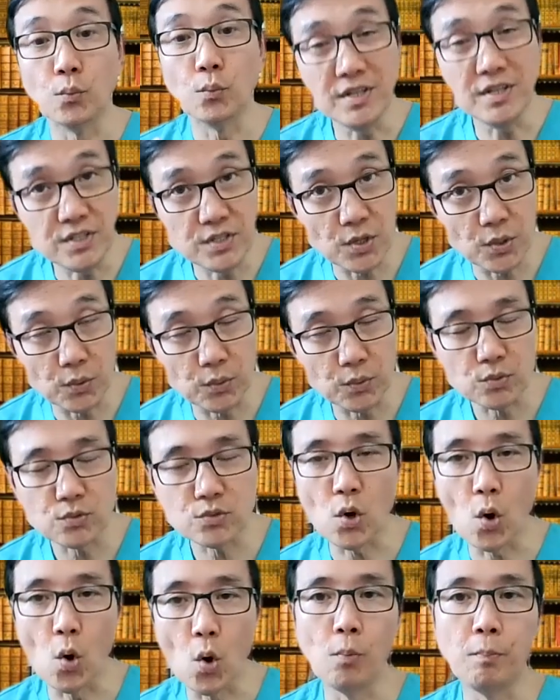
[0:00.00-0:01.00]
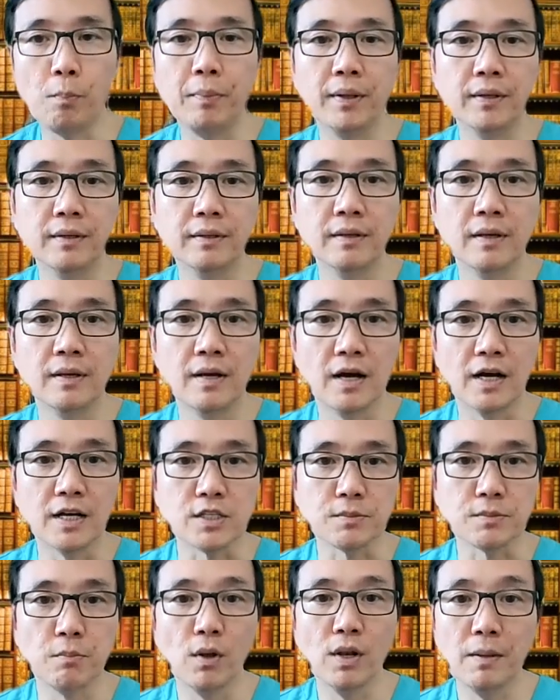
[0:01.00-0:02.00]
windows open a
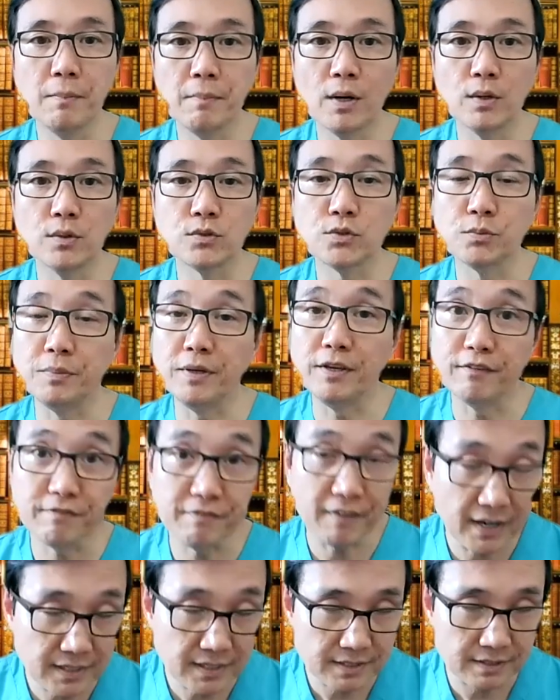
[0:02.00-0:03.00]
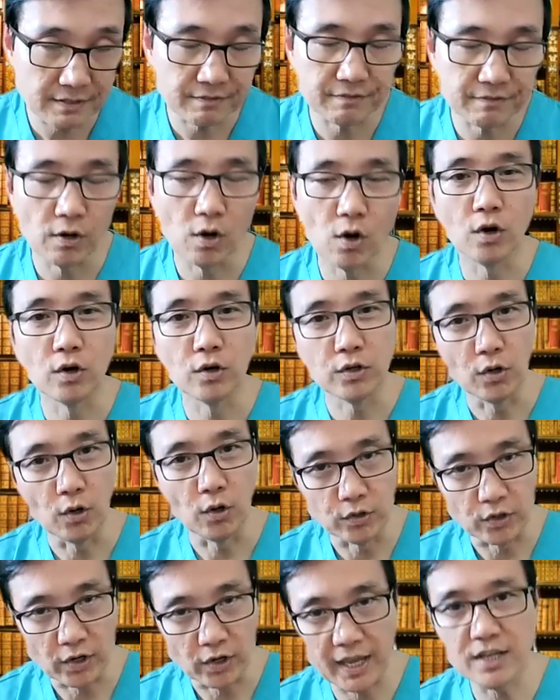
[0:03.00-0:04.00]
small amount to be effective
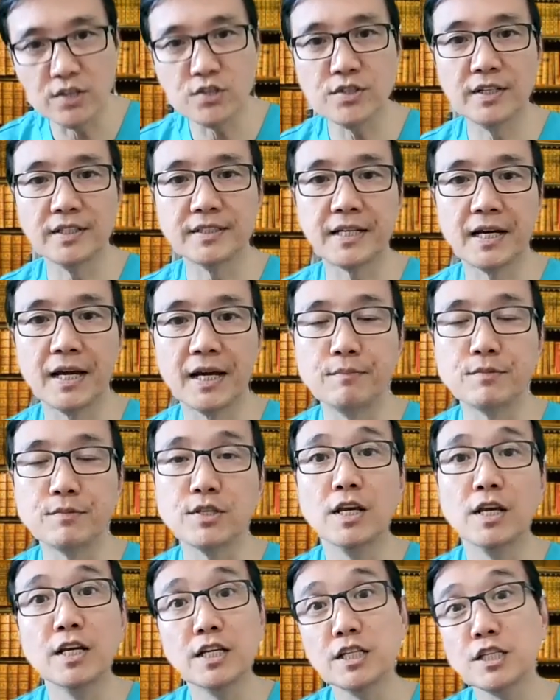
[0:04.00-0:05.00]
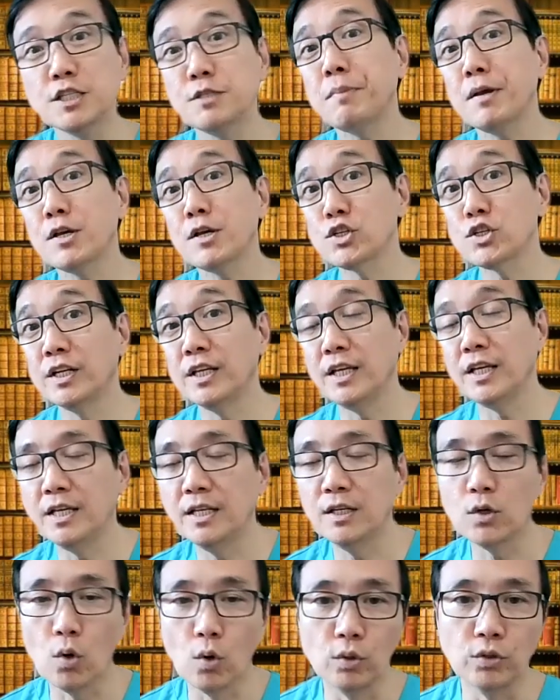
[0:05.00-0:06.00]
on occasional times, especially
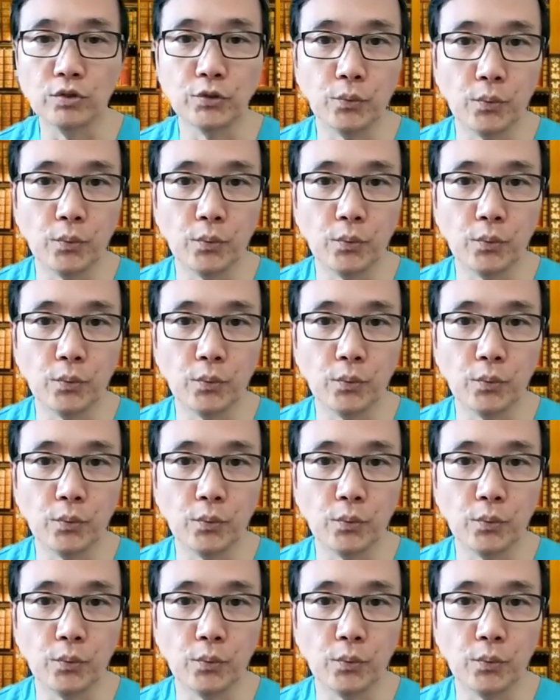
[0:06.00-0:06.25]
in colder